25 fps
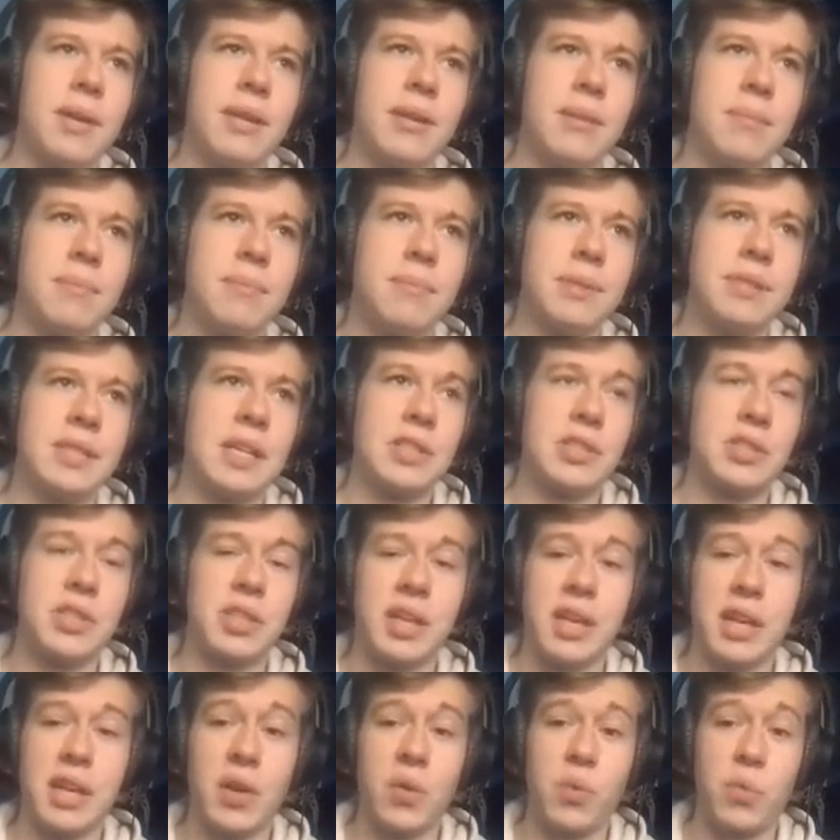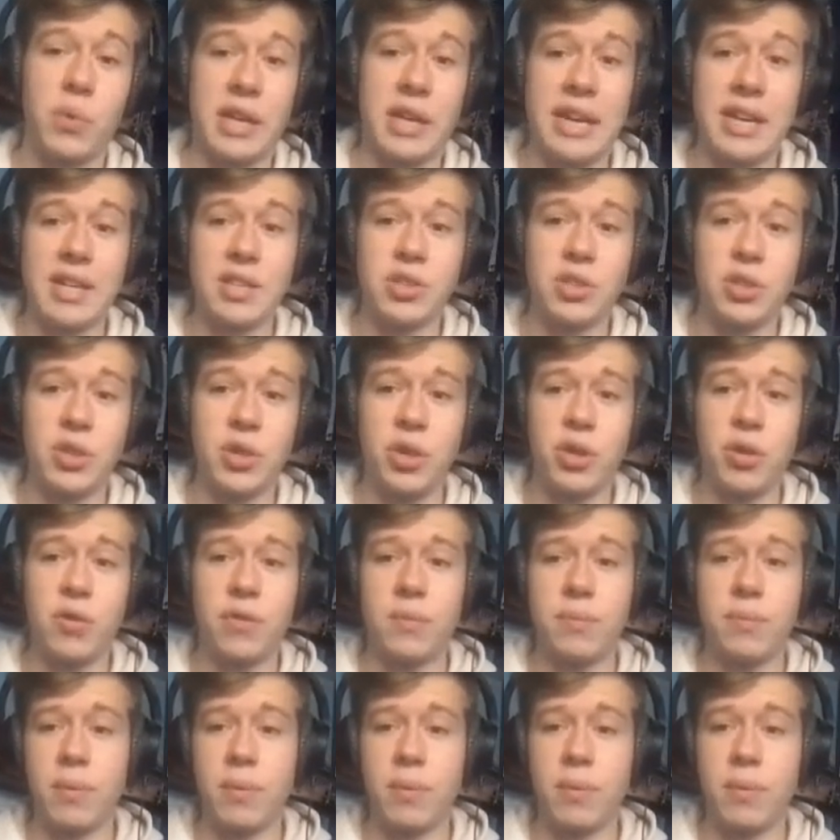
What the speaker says: and potentially getting re-injured